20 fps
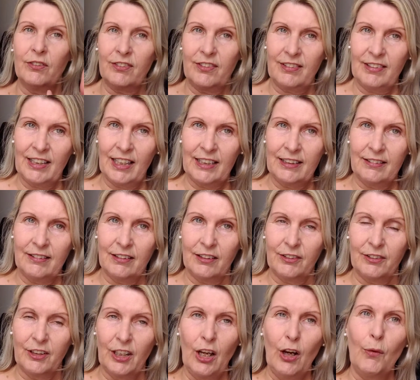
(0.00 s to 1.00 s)
slide down.
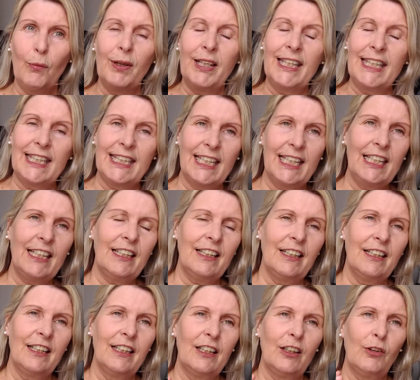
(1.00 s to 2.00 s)
We think
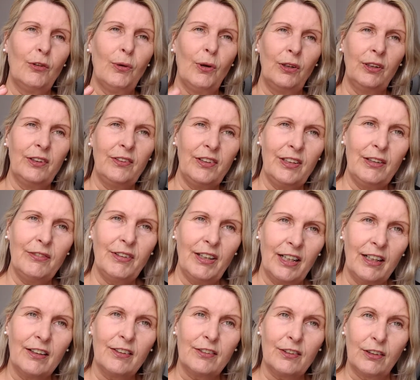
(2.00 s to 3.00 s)
quality of air
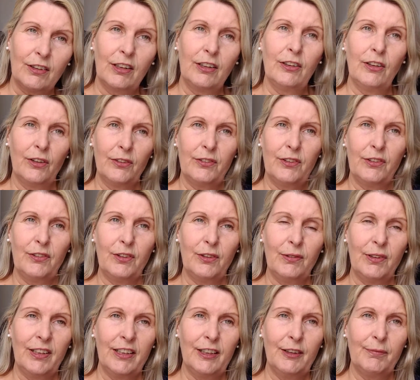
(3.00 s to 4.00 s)
has got a lot to do
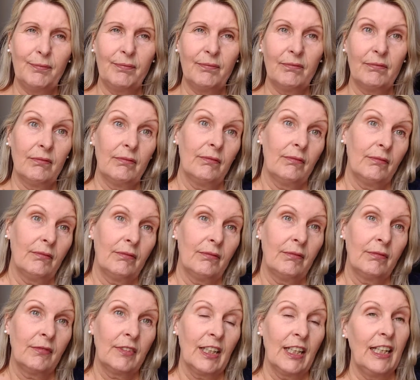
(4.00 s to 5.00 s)
with it.
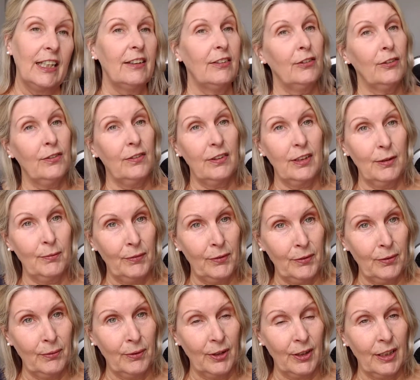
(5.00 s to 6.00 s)
It just seems to
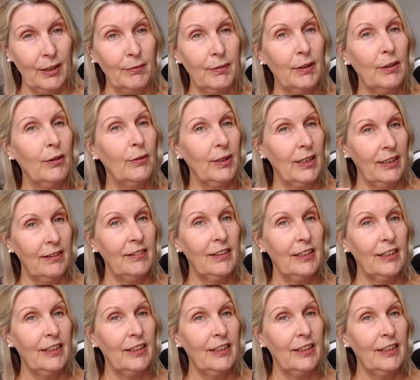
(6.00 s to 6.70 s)
work, and we'll go into